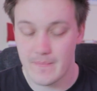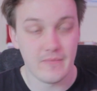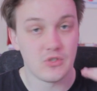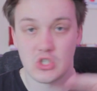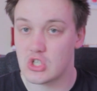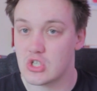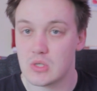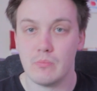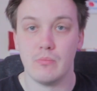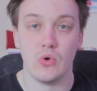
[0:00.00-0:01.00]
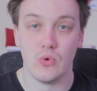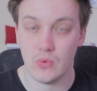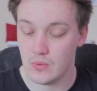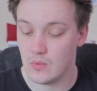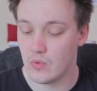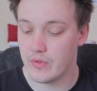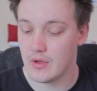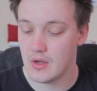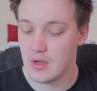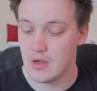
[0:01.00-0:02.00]
smooth.
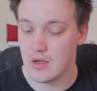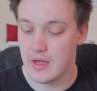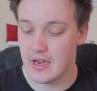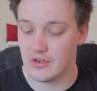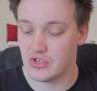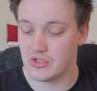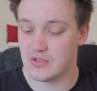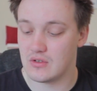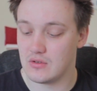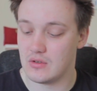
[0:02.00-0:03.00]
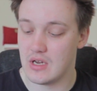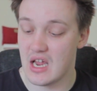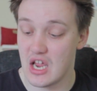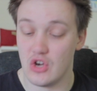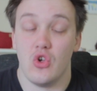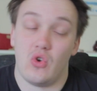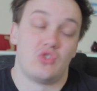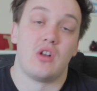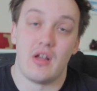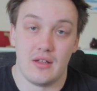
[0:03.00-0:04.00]
It
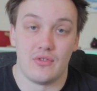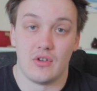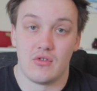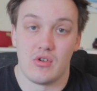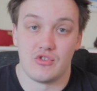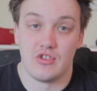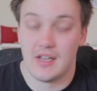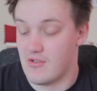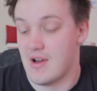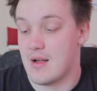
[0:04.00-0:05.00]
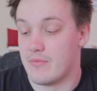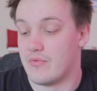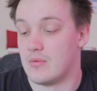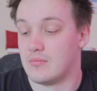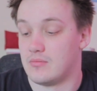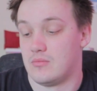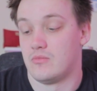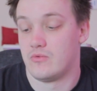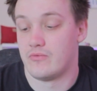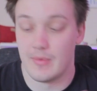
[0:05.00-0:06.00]
looks like the Krusty Krab from
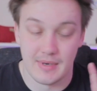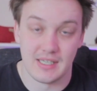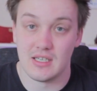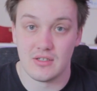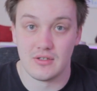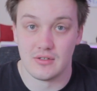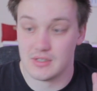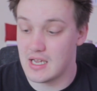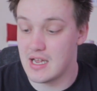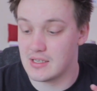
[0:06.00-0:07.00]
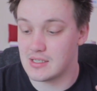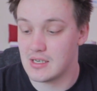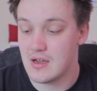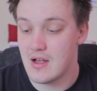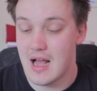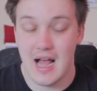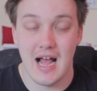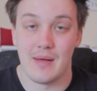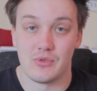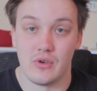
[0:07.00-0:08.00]
a distance. It's
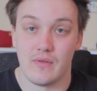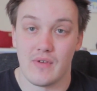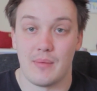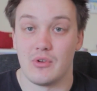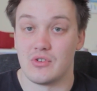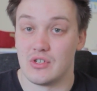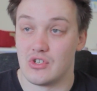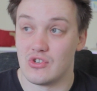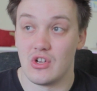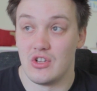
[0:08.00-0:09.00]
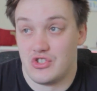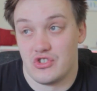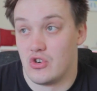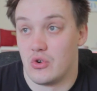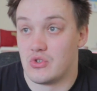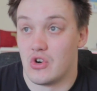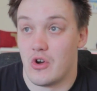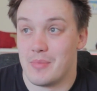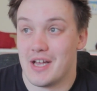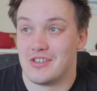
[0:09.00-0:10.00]
absolutely fabulous, and it just looks a
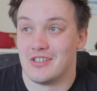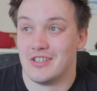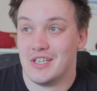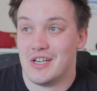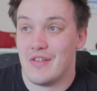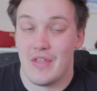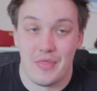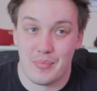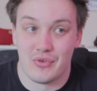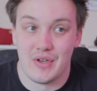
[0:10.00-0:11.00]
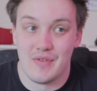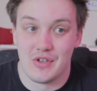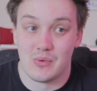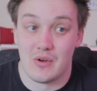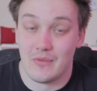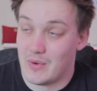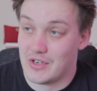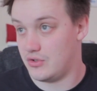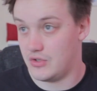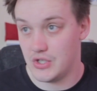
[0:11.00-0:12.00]
lot better than the previous one,
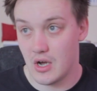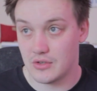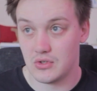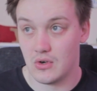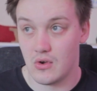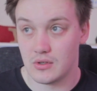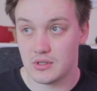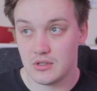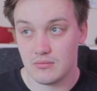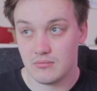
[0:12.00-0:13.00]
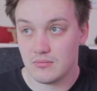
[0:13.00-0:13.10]
which just looked